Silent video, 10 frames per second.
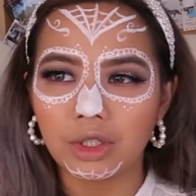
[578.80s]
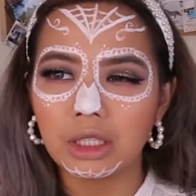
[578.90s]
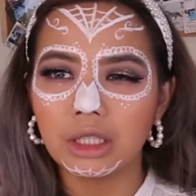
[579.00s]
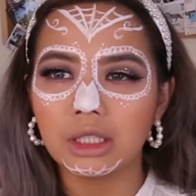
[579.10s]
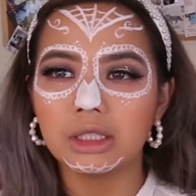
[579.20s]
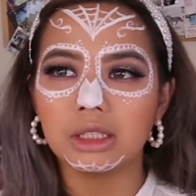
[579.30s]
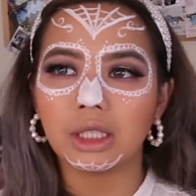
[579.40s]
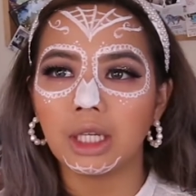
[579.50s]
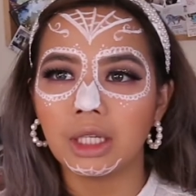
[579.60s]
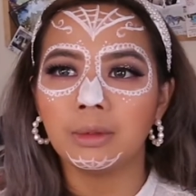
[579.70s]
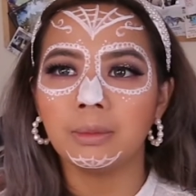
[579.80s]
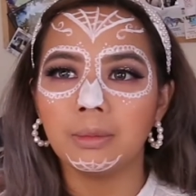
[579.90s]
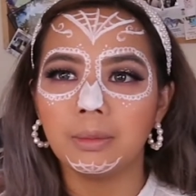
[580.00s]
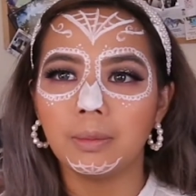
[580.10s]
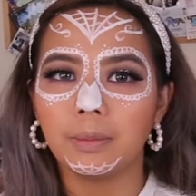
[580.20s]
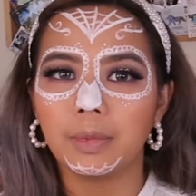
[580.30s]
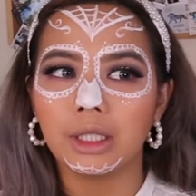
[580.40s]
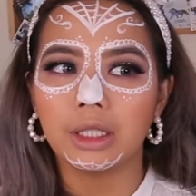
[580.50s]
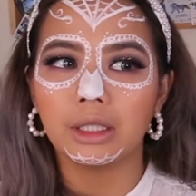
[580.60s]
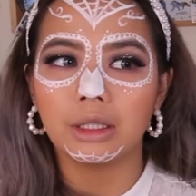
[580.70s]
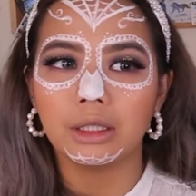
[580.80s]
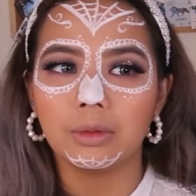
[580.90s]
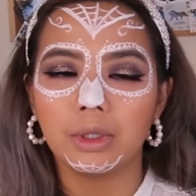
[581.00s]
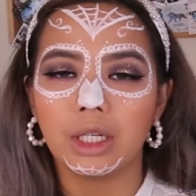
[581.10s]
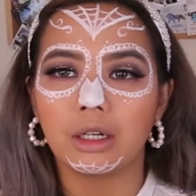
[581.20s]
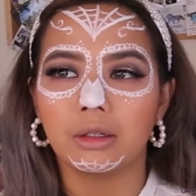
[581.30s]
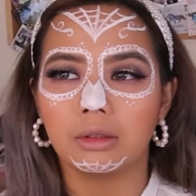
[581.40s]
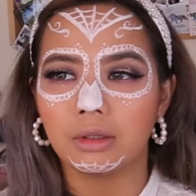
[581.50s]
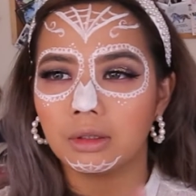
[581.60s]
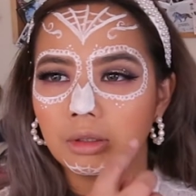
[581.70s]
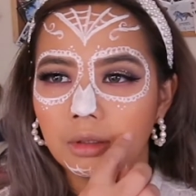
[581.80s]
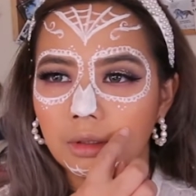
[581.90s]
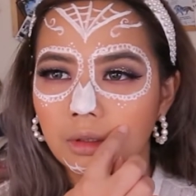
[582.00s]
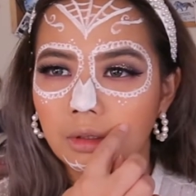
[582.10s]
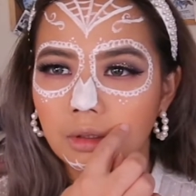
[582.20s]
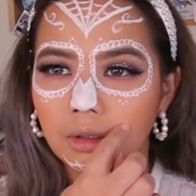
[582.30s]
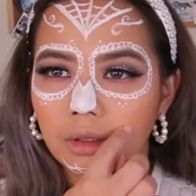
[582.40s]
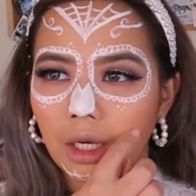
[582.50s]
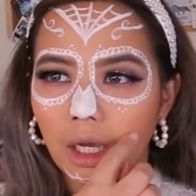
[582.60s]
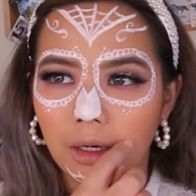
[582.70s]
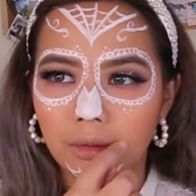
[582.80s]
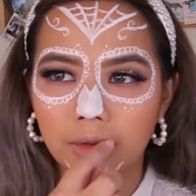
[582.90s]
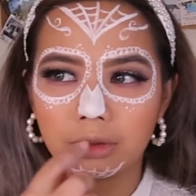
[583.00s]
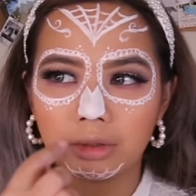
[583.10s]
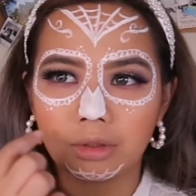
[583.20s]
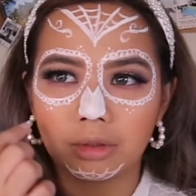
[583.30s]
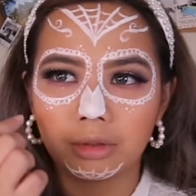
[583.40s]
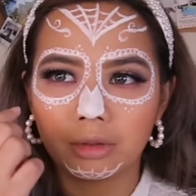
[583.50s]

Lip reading: of like the same but without the outer